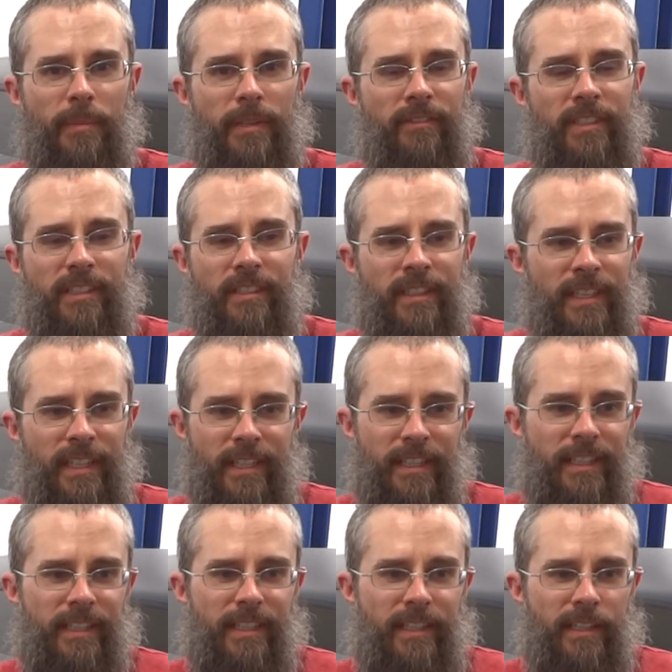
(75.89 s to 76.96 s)
Even
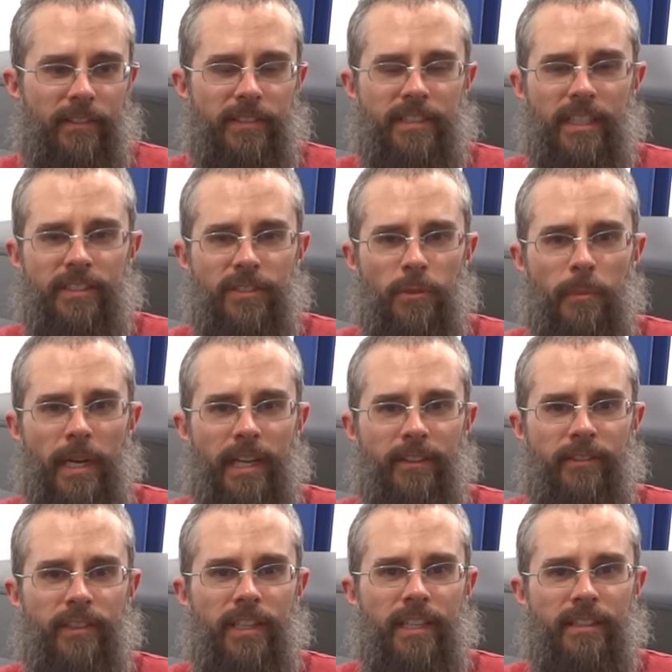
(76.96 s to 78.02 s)
it's not so bad
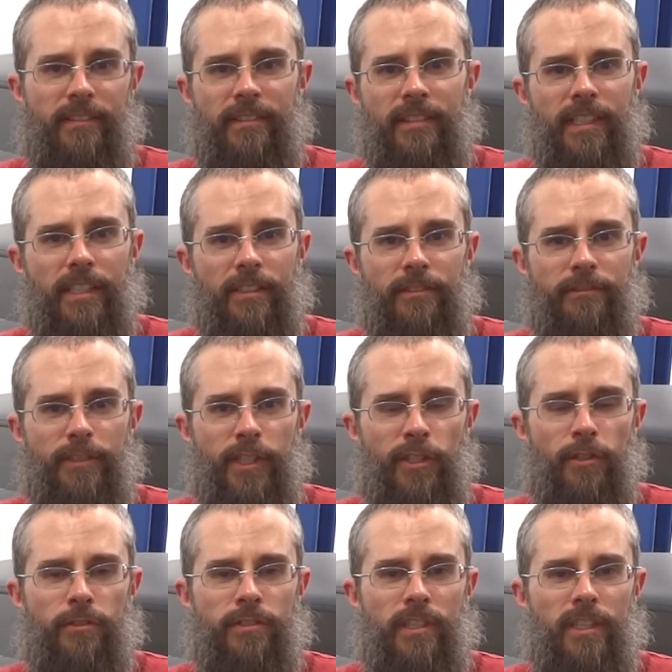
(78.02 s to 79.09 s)
if you get, if you're
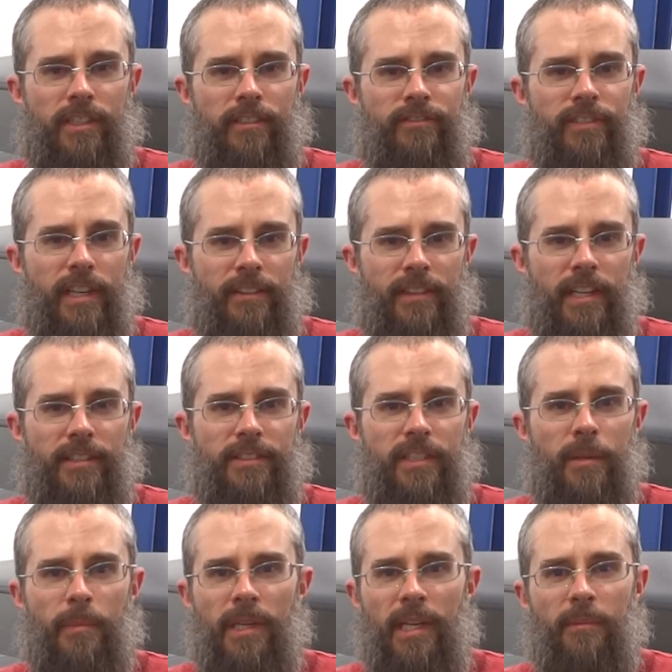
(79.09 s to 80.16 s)
cruising along at 5,000
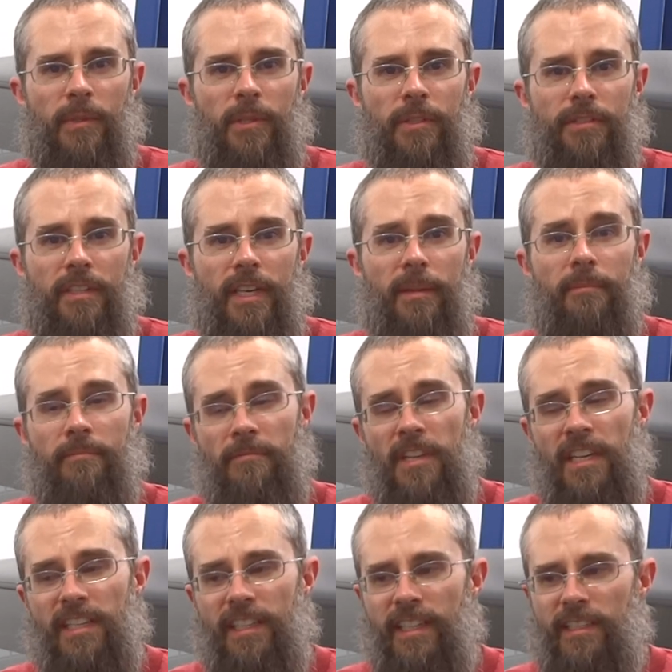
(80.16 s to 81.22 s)
RPM the whole time,
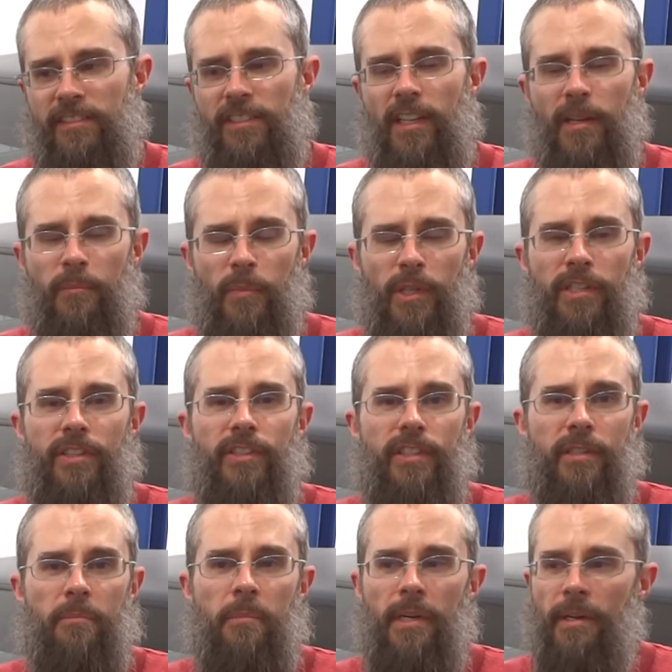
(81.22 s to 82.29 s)
then it kicks on pretty
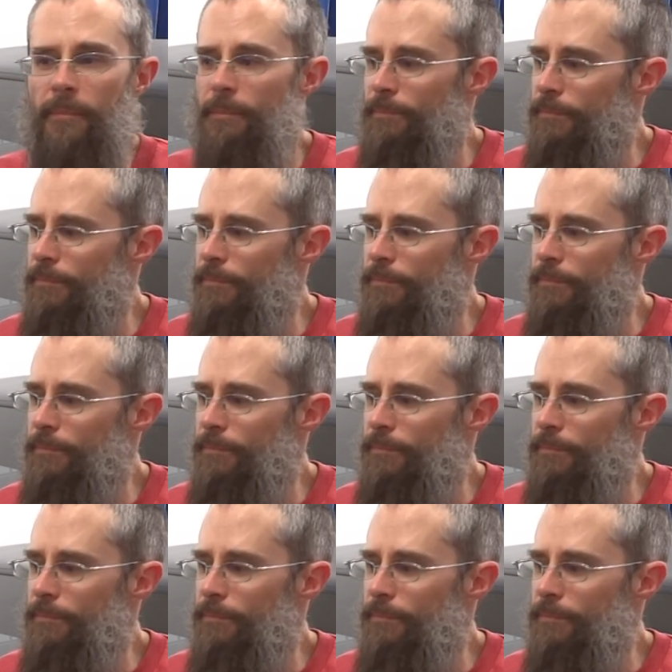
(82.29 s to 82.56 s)
good, but